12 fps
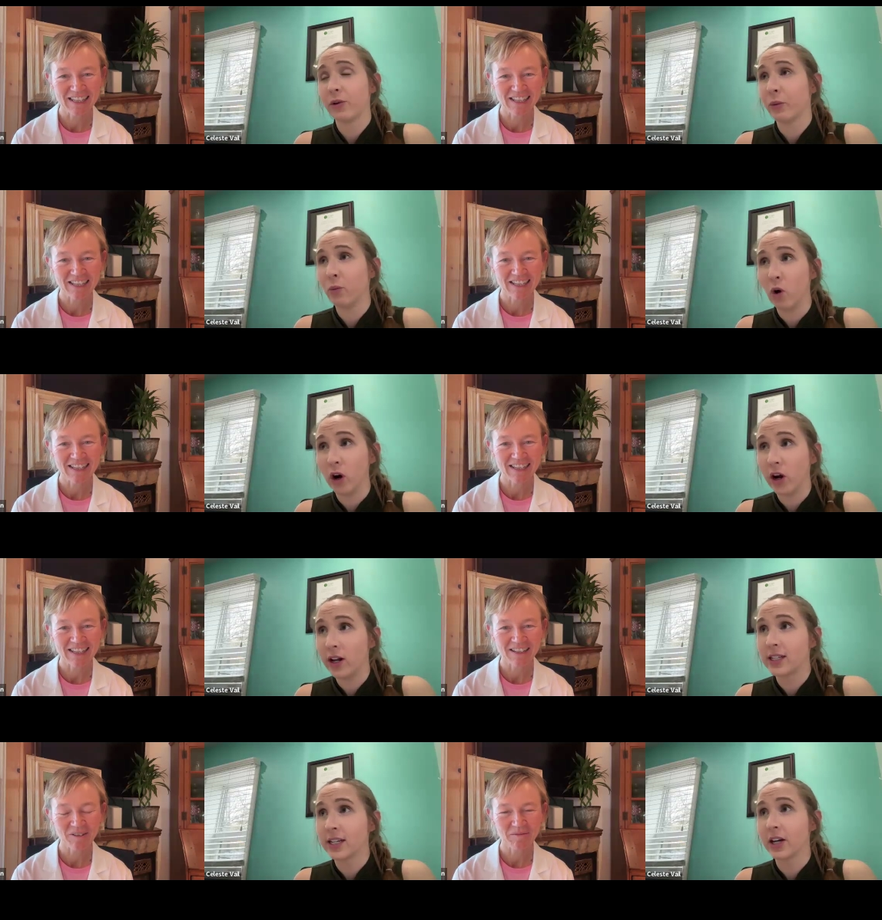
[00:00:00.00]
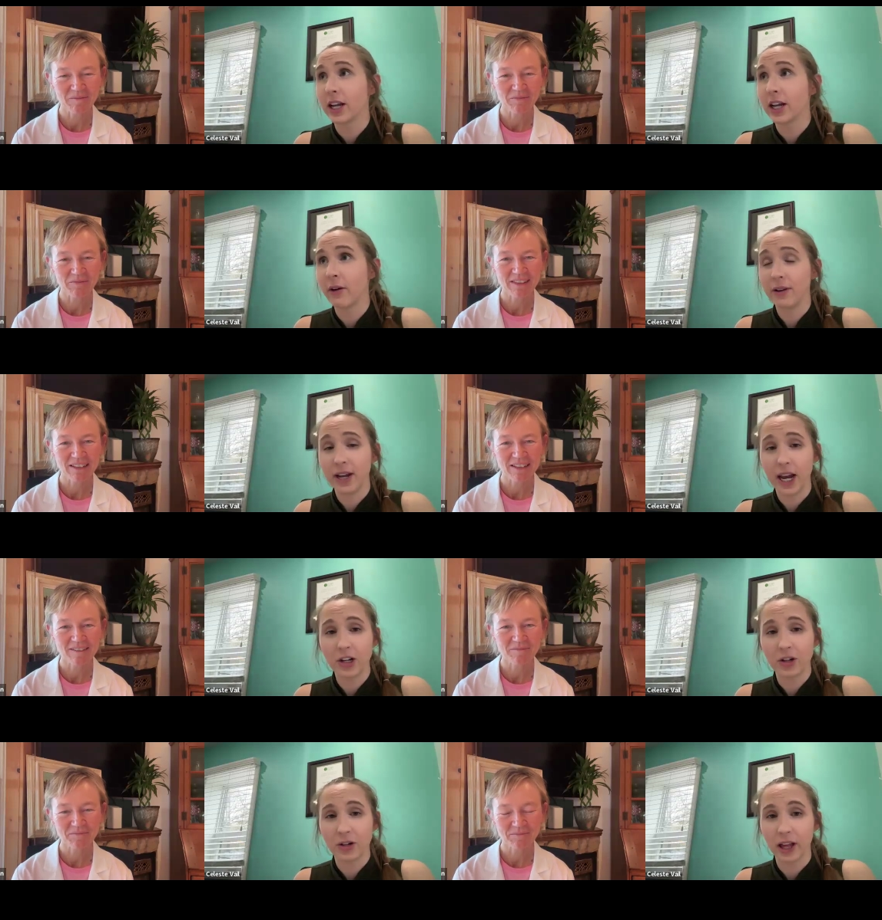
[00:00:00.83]
Speaker 1: you know, in the woods and get out
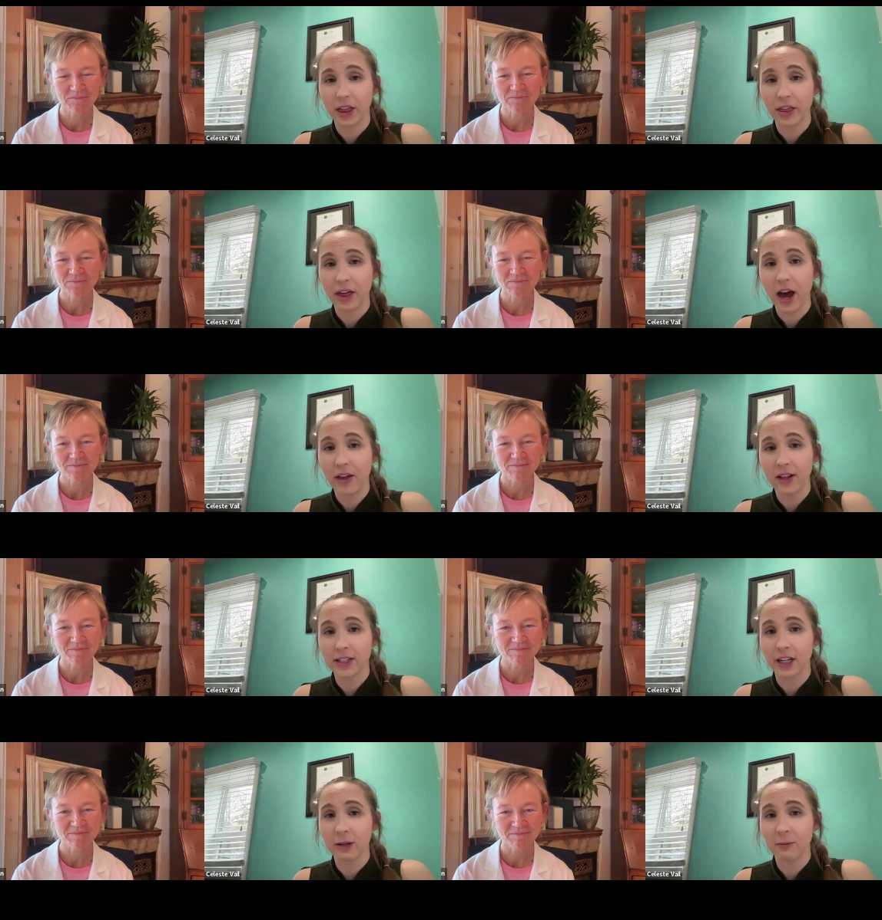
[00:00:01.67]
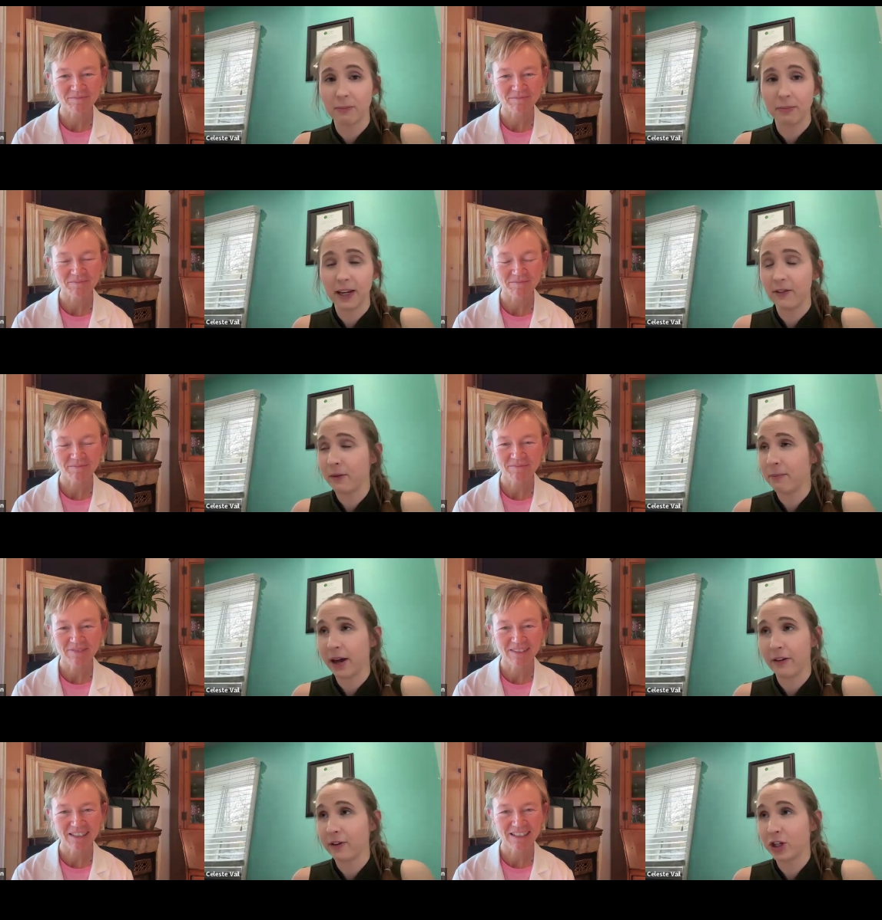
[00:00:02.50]
in nature like that, that's going to
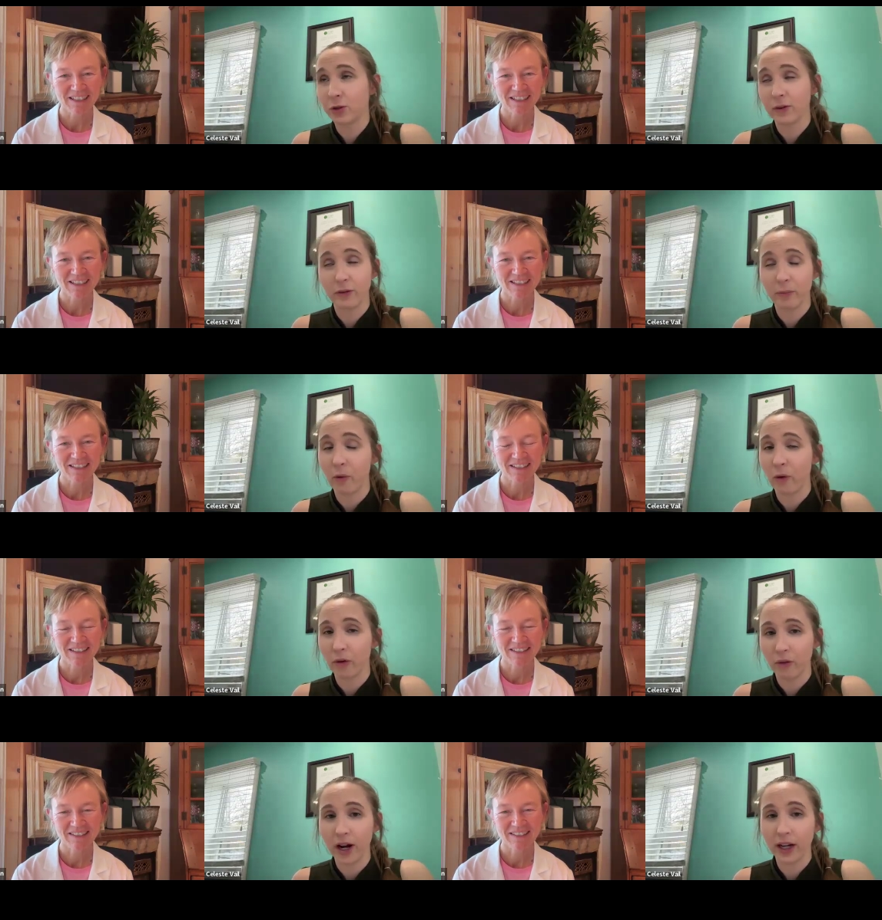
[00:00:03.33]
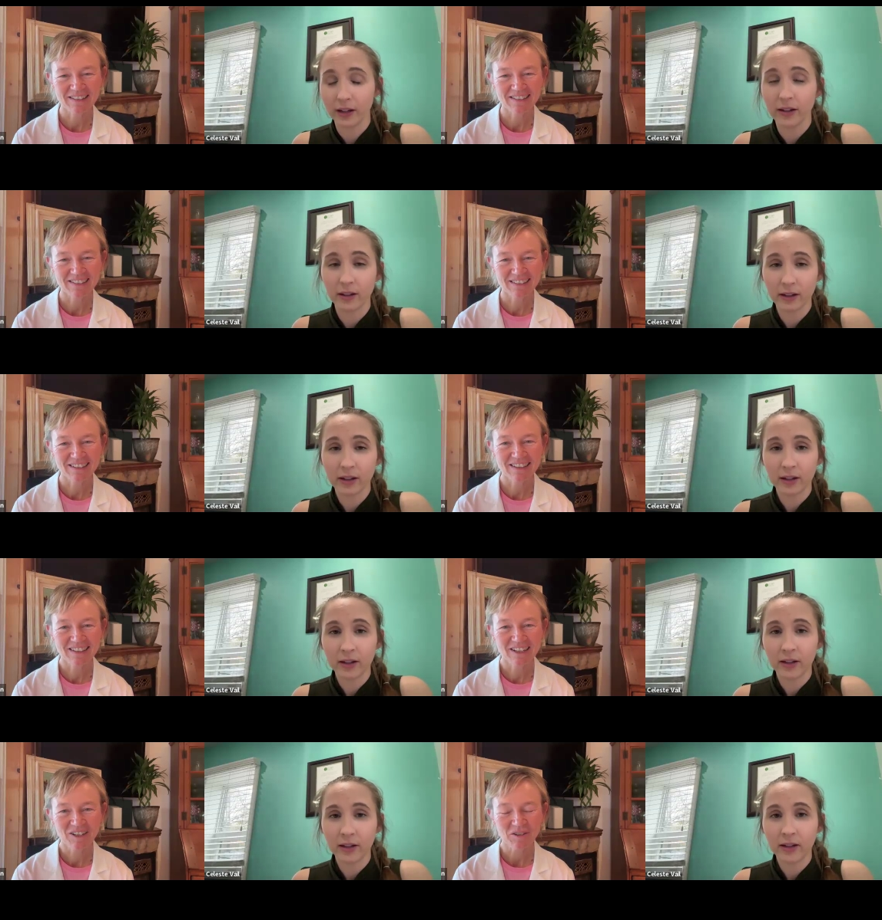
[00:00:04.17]
even benefit you even more, right?
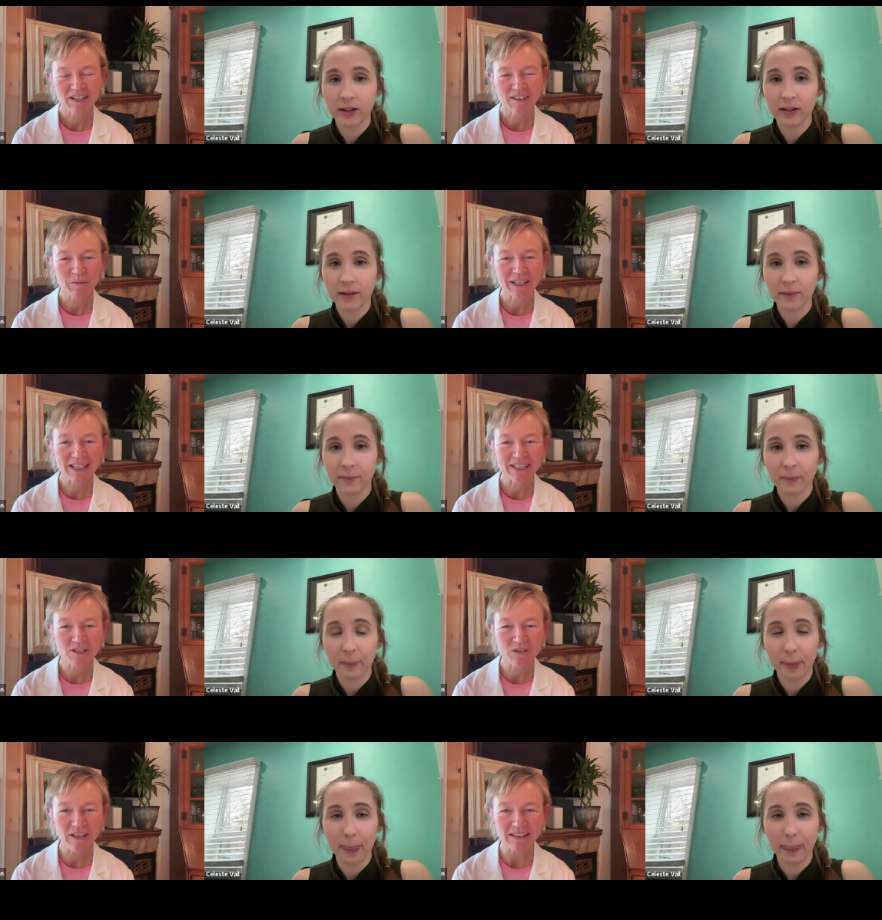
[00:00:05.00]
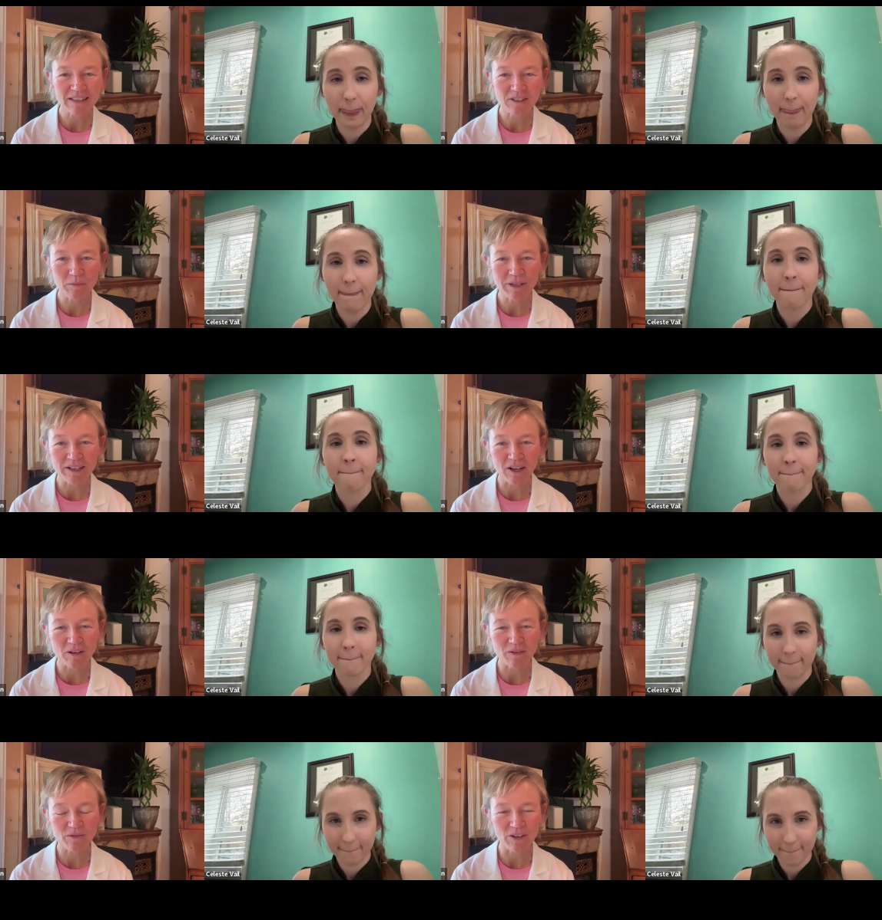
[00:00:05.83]
Speaker 2: Right. Then we get to do that little
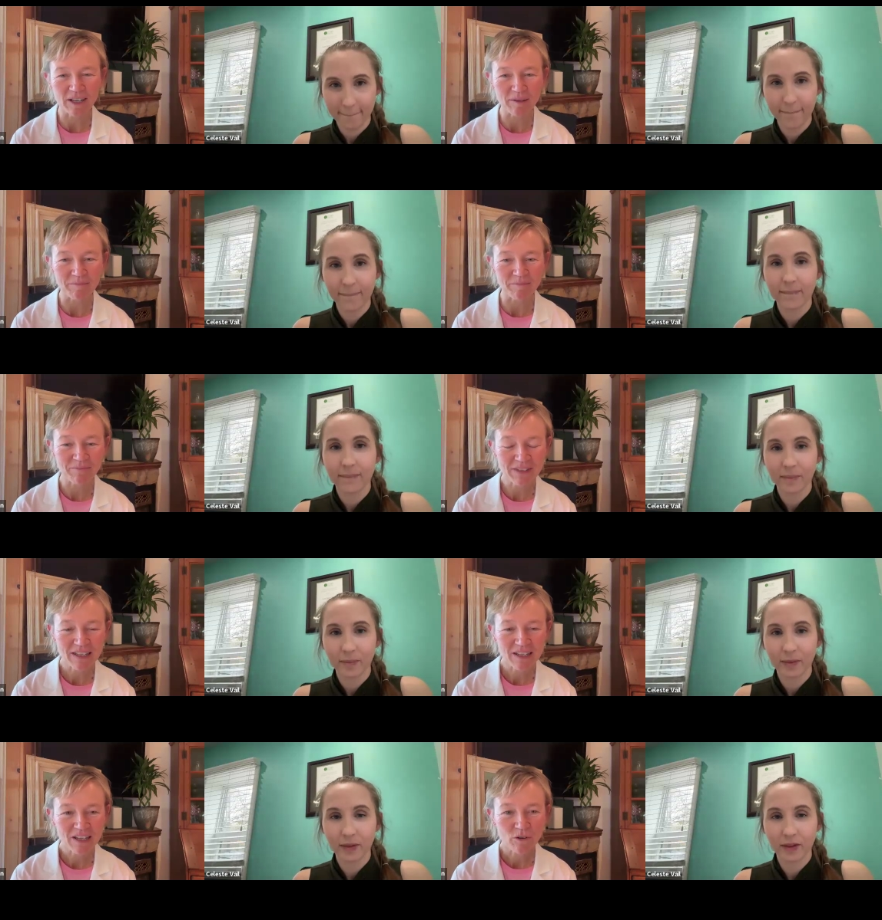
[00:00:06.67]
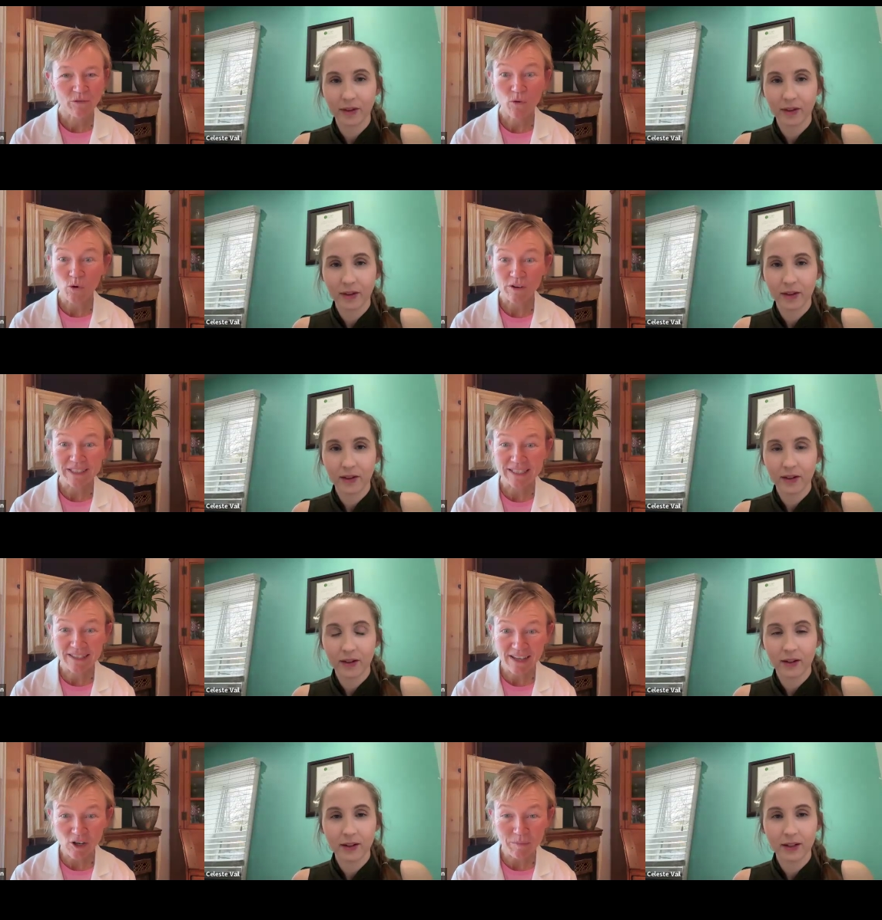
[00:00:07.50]
bit of um,
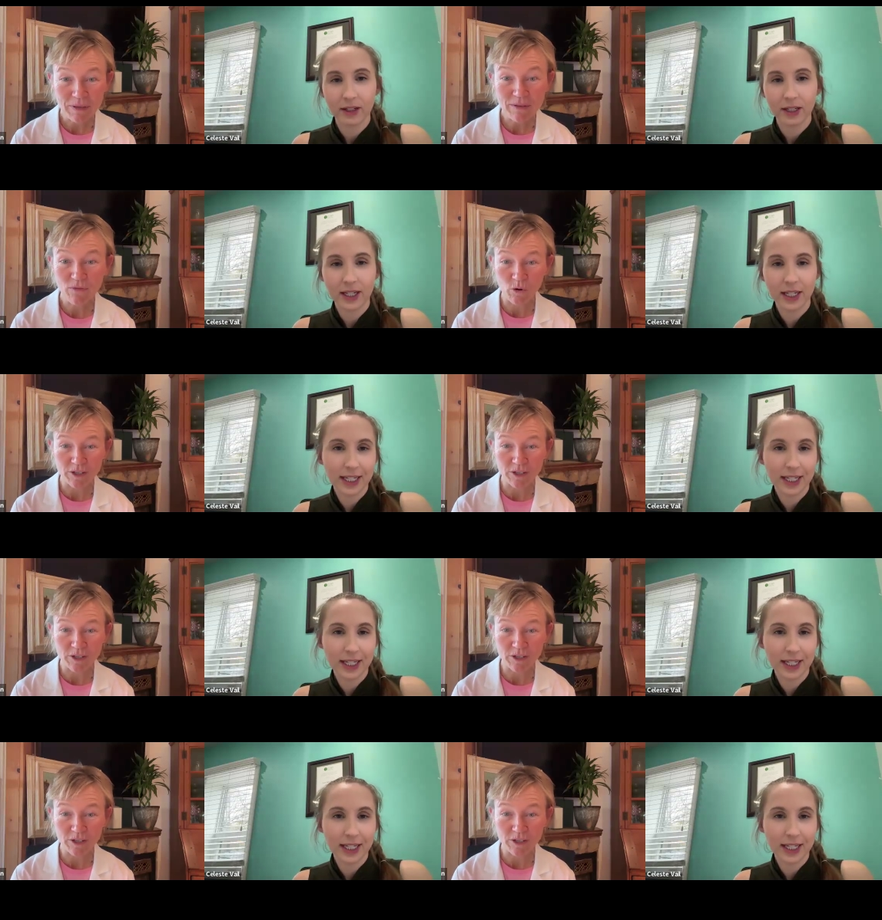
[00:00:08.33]
forest therapy,